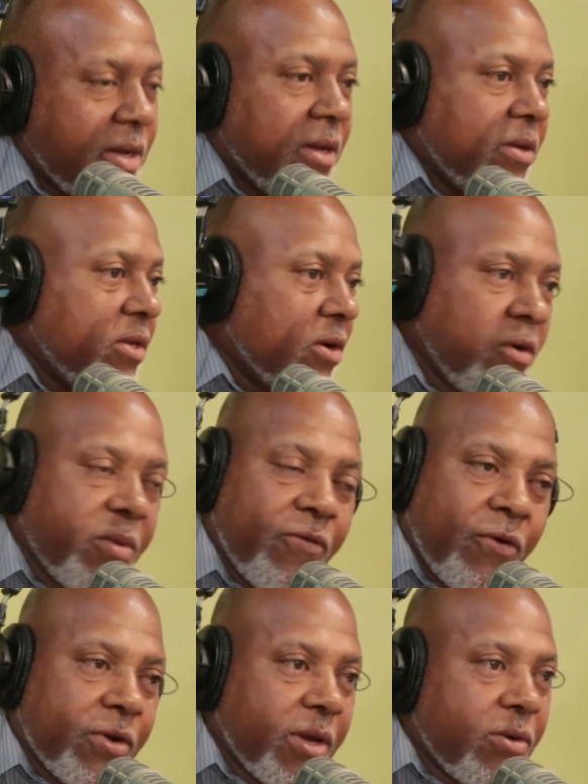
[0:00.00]
you go
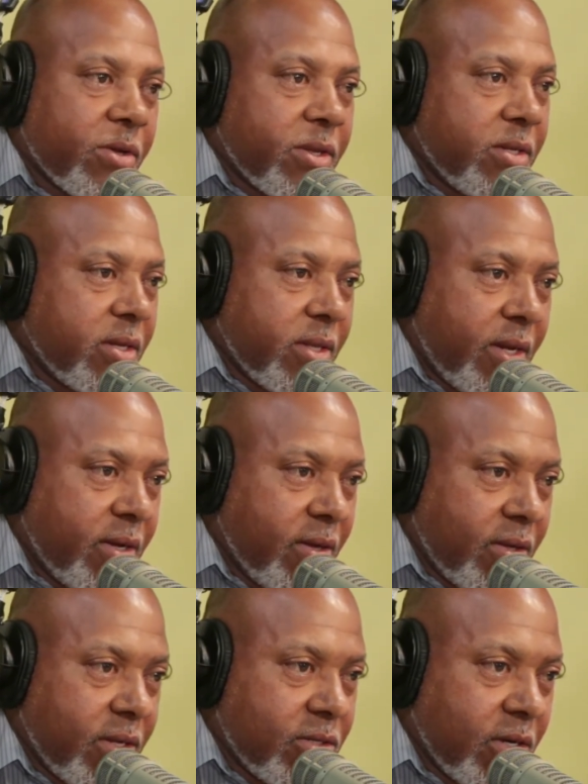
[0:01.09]
before the court and you tell
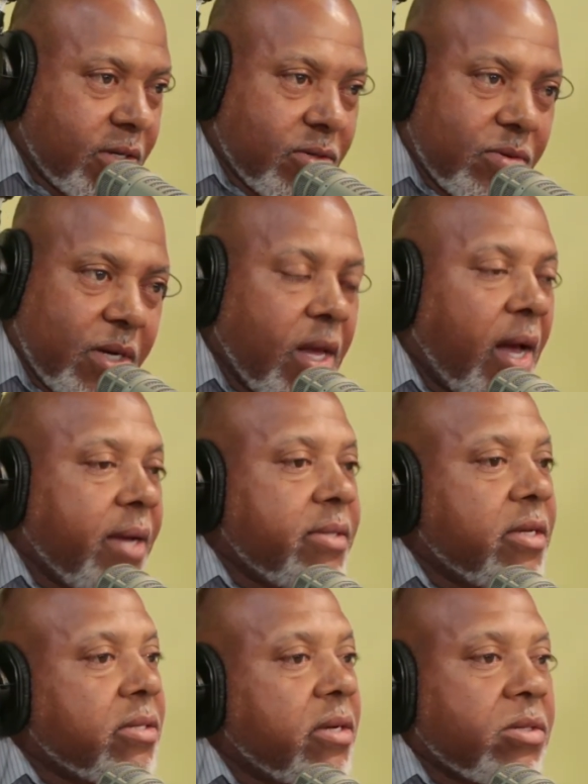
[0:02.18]
the judge, really, I
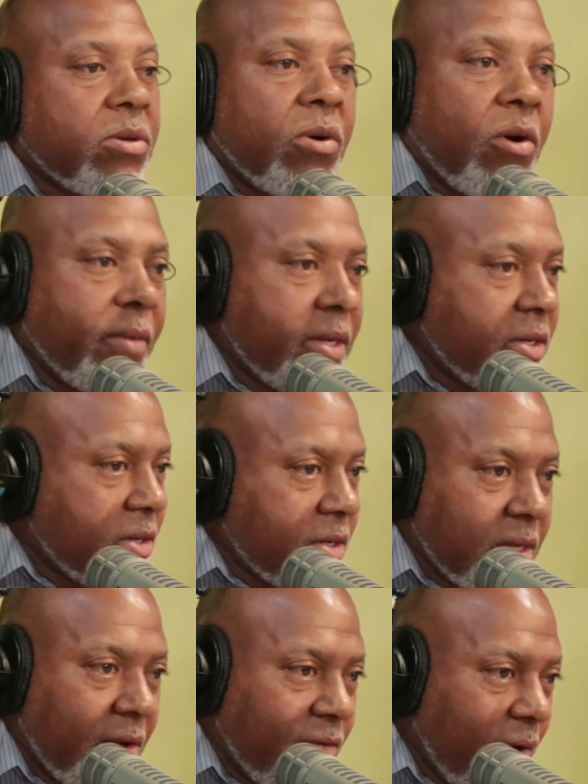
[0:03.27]
did not know how many
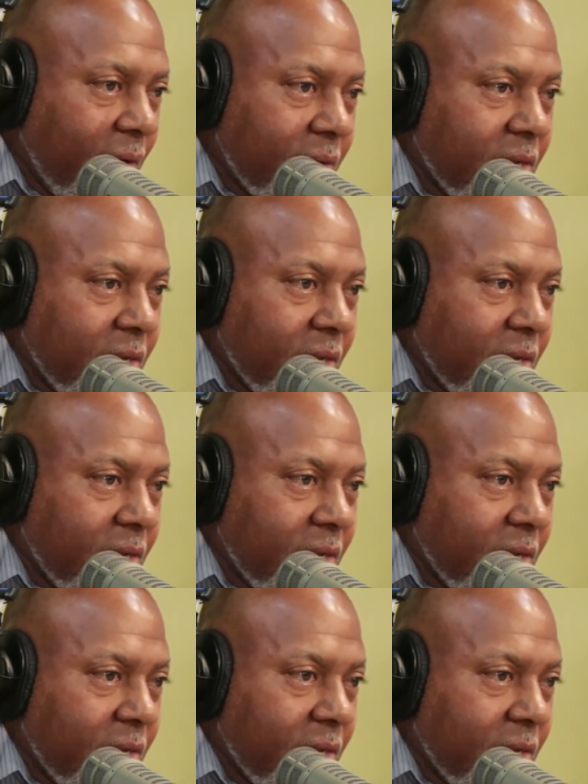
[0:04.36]
shots I fired.